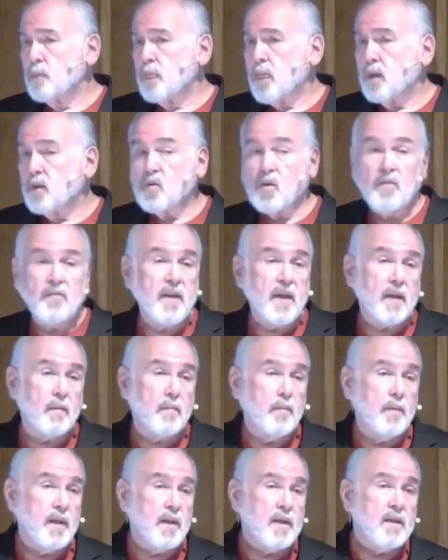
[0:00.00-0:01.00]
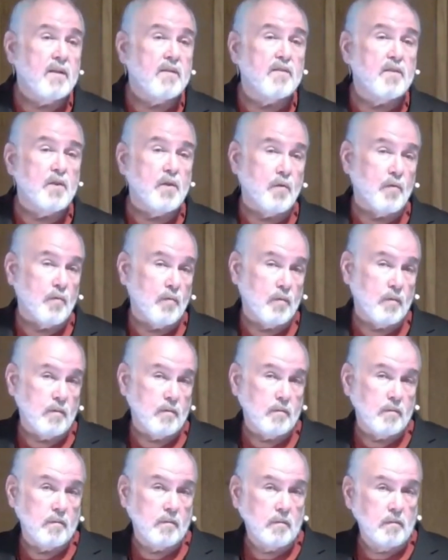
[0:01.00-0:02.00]
So I've got to please you
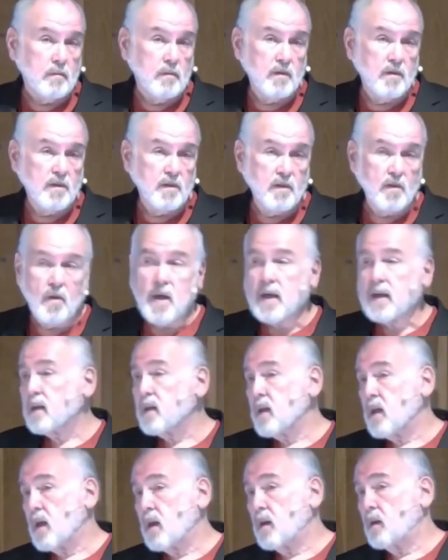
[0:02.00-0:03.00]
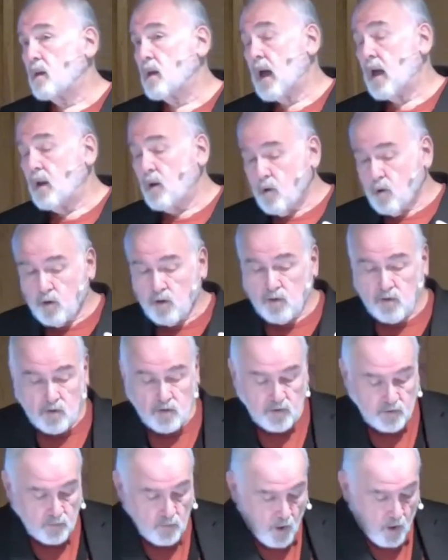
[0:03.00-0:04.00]
so I can get it. I learned as a
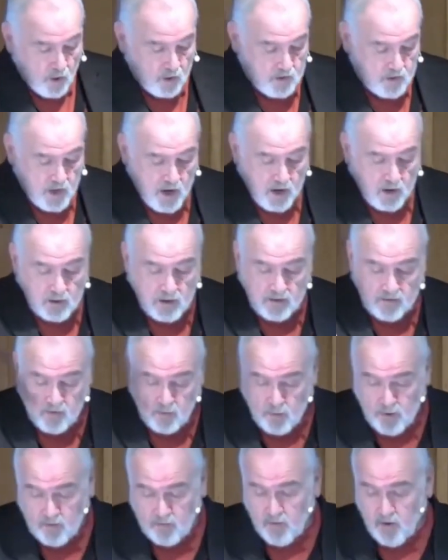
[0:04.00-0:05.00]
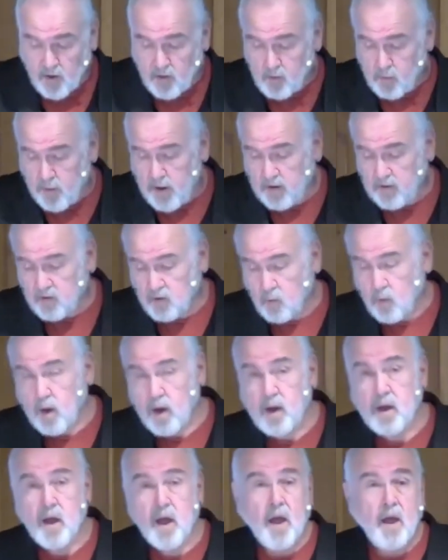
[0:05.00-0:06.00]
small child after my father passed
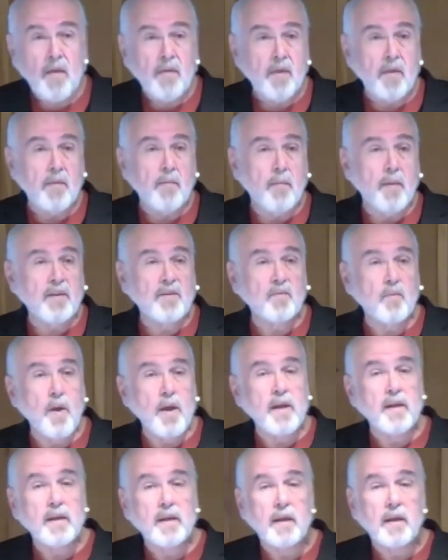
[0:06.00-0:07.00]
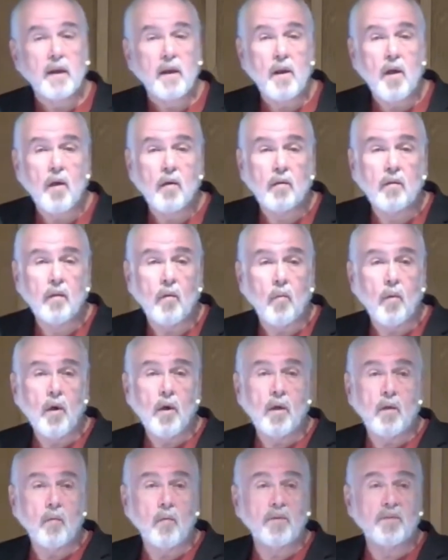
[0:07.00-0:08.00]
away that the best way to get along in the
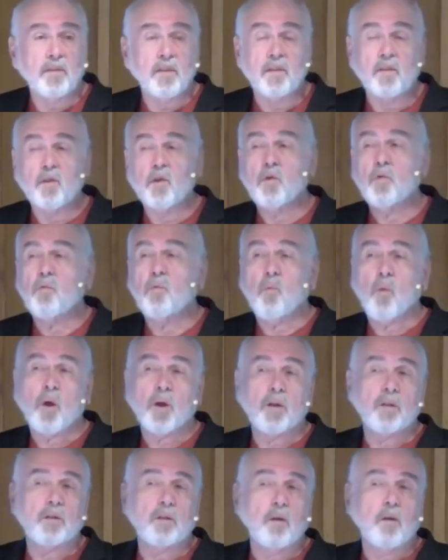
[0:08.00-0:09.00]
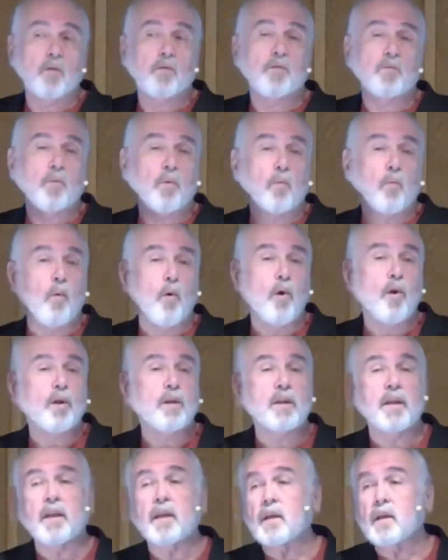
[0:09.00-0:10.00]
world was to do what adults were
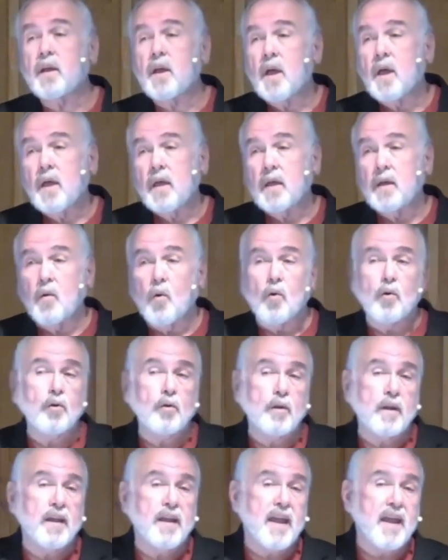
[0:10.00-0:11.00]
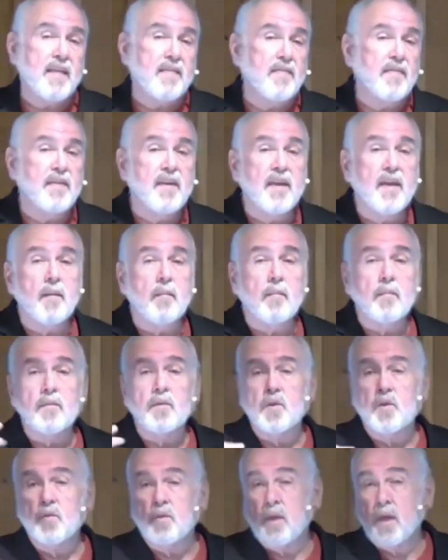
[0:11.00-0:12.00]
wanting in order to get
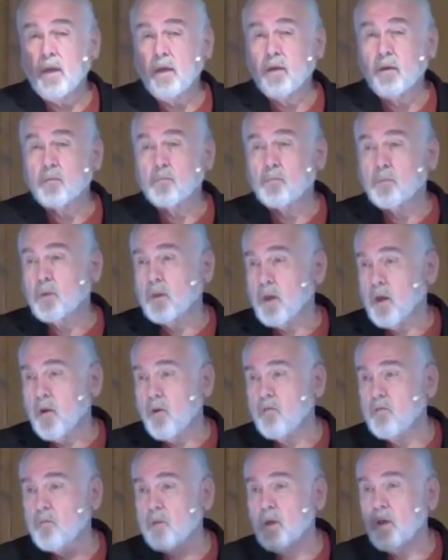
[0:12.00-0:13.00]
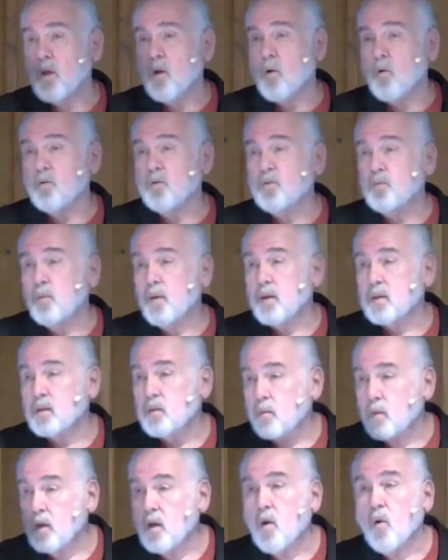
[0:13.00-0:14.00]
them to take good care of me or speak
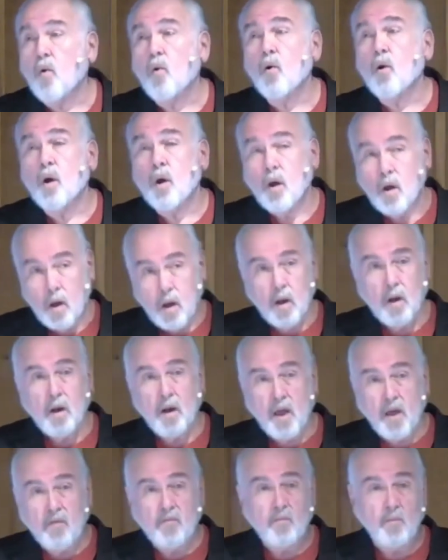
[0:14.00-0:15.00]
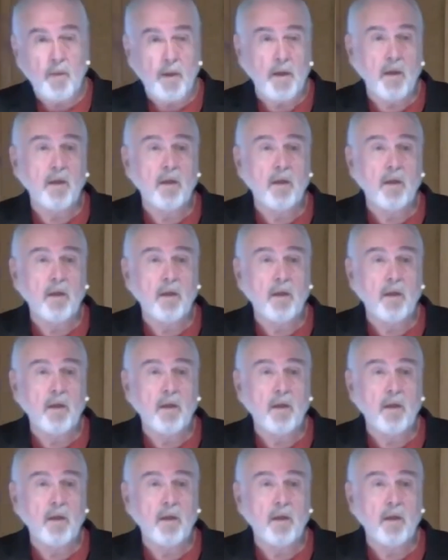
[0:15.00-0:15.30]
to me or love me.